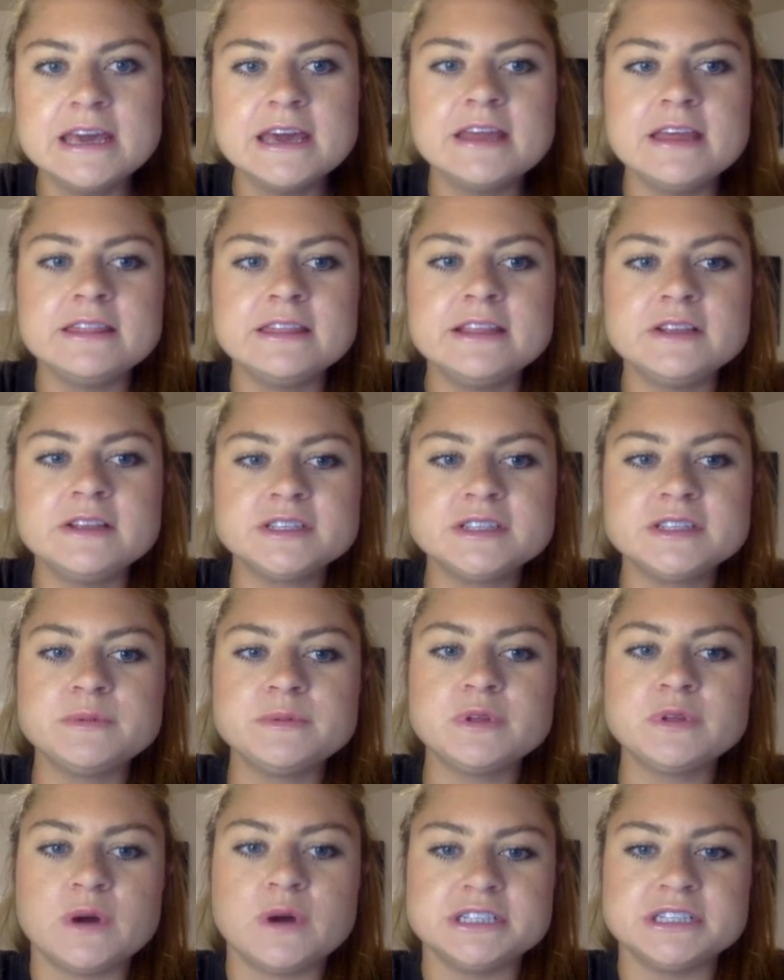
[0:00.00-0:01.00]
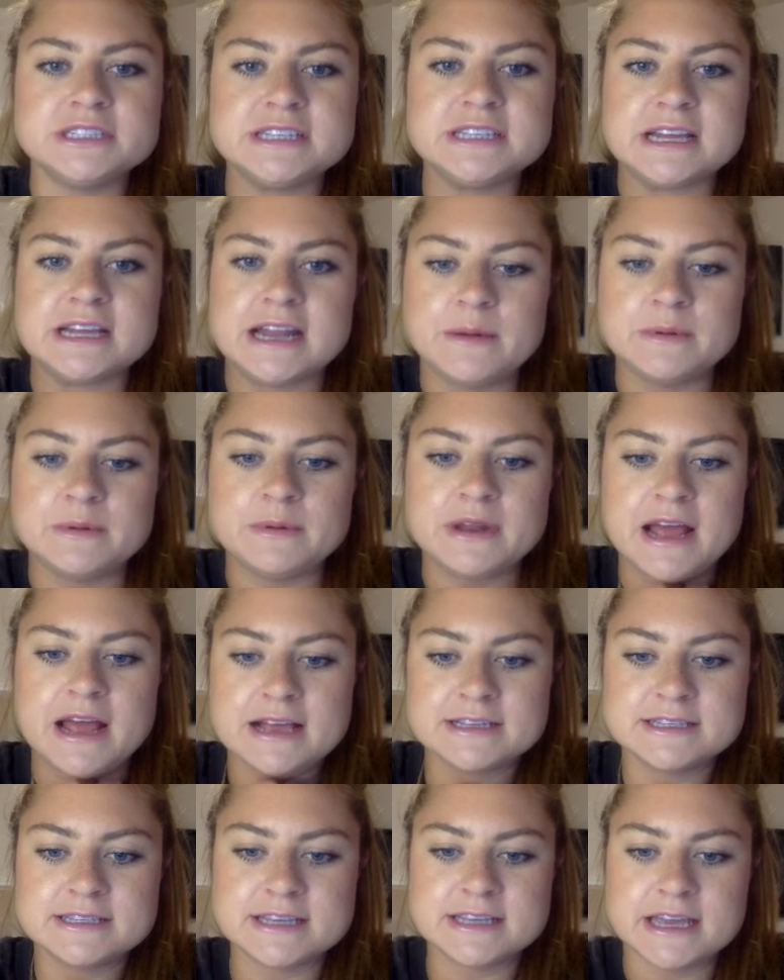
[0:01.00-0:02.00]
these are some of the questions that I would
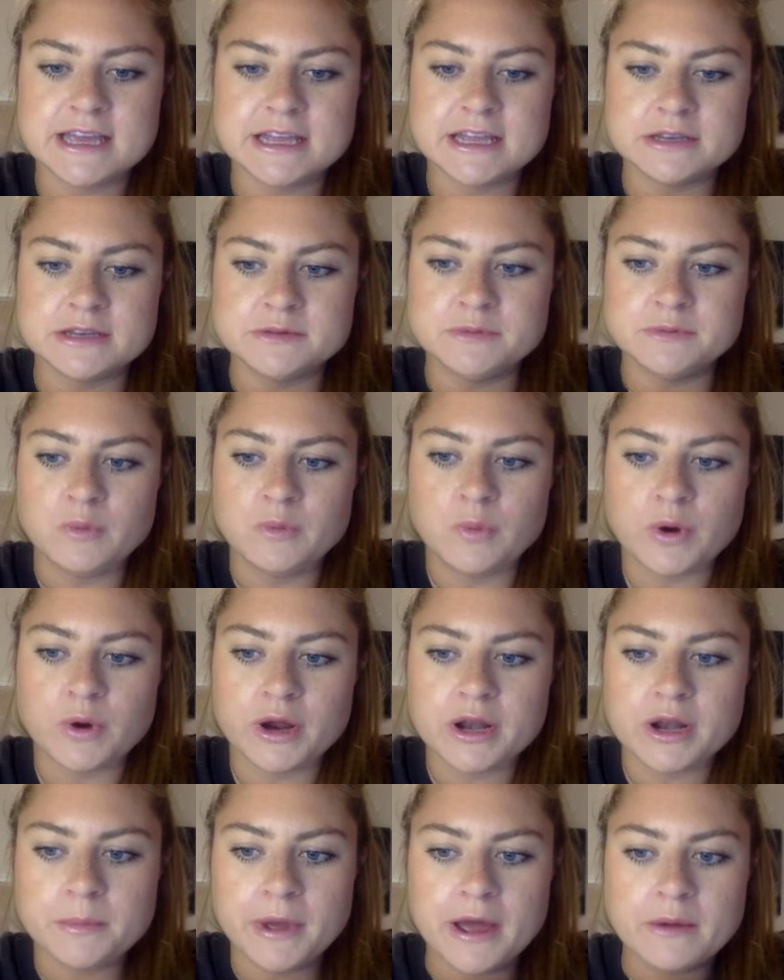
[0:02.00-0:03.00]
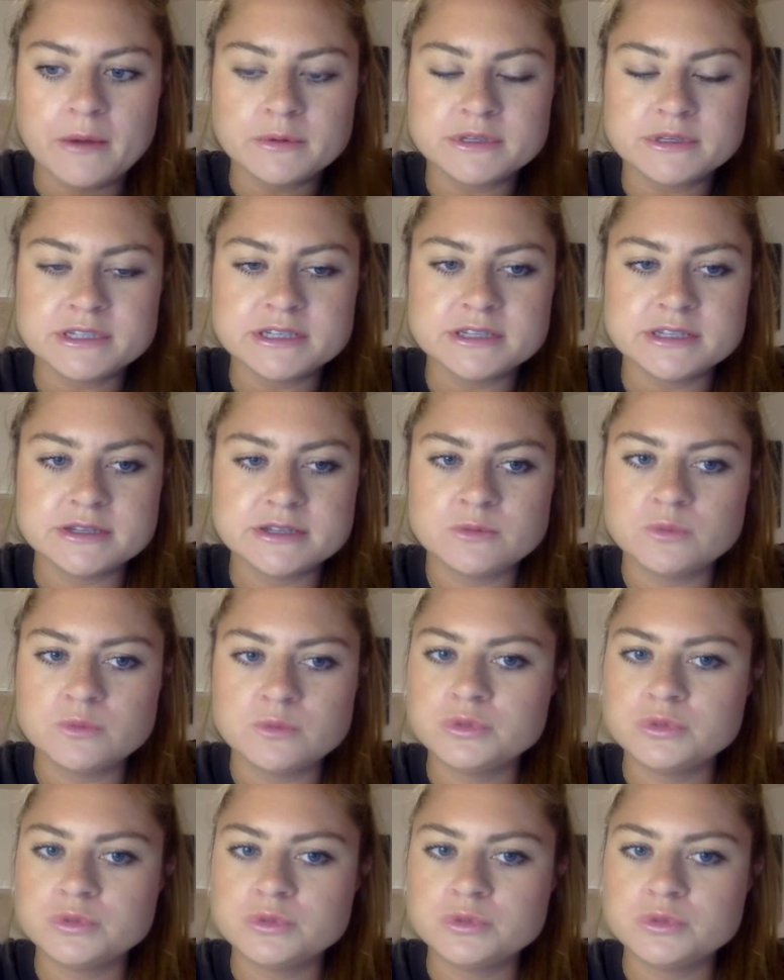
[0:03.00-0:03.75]
ask and be worried about.